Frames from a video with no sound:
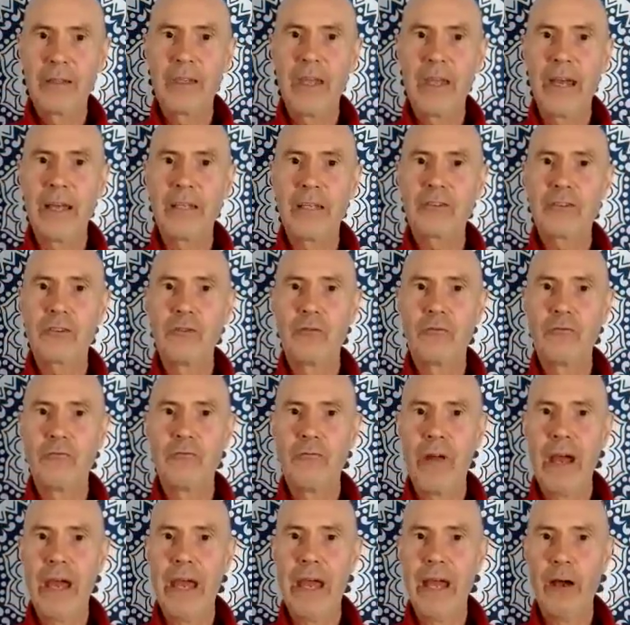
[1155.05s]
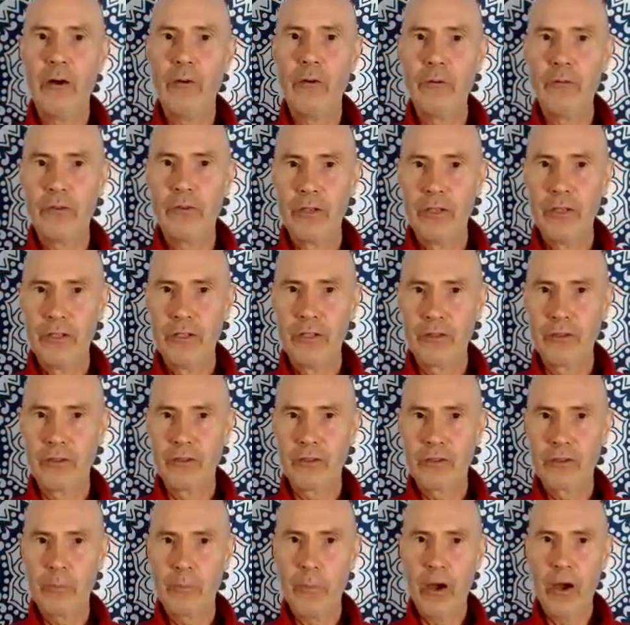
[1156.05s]
that's around the
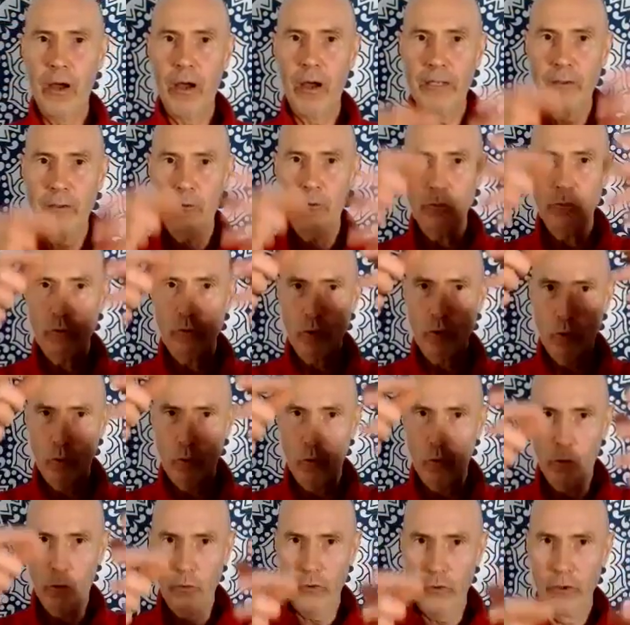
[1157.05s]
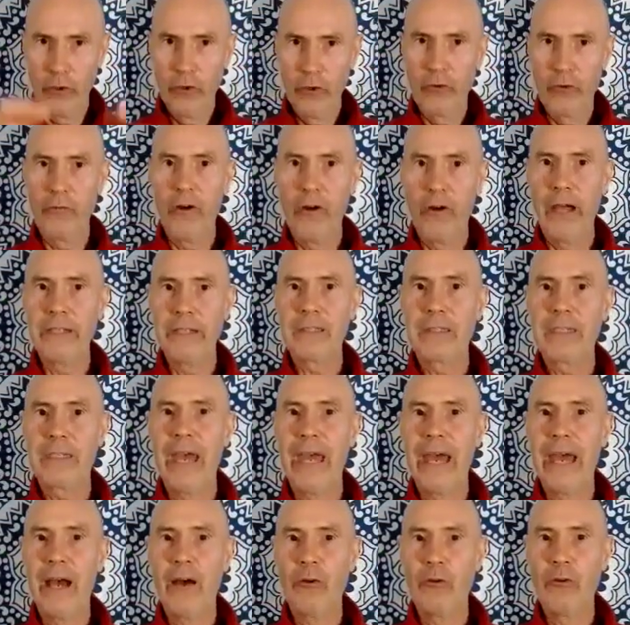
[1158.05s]
spinal cord right
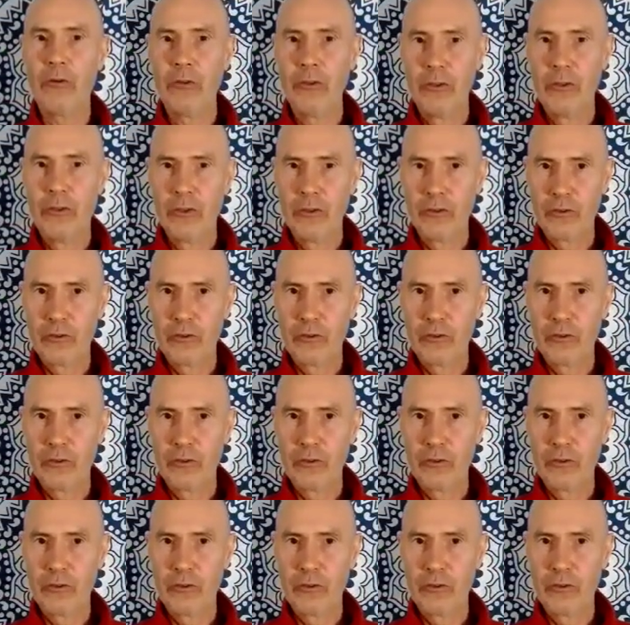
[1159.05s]
down